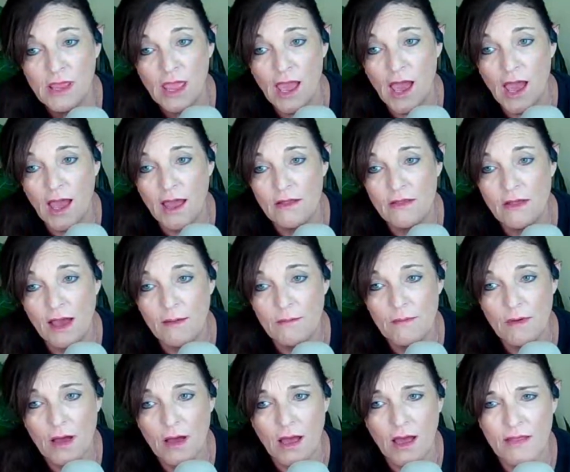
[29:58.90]
Yeah,
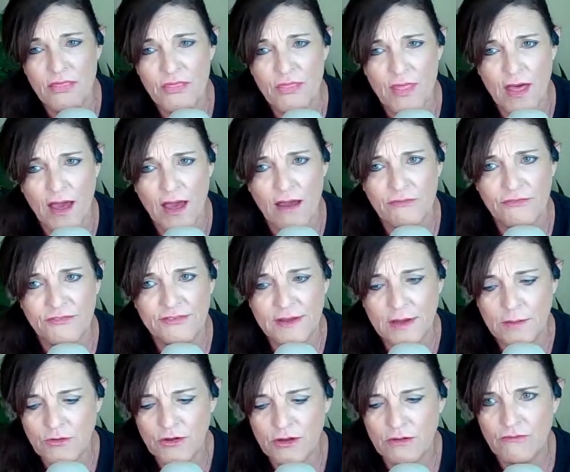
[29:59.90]
I've
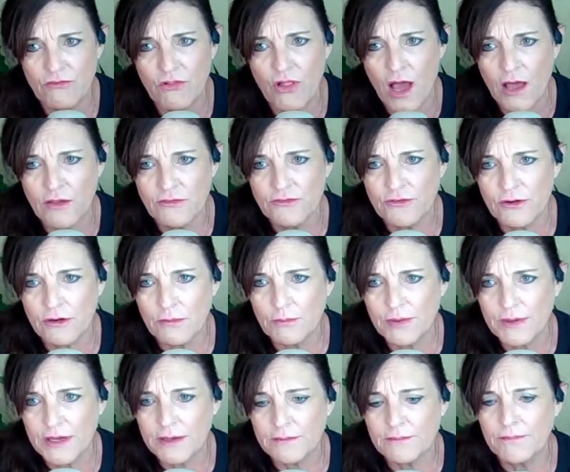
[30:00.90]
seemed to have lost her,
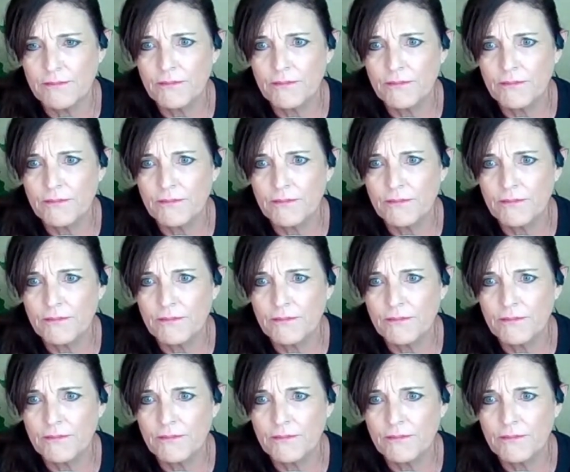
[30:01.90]
but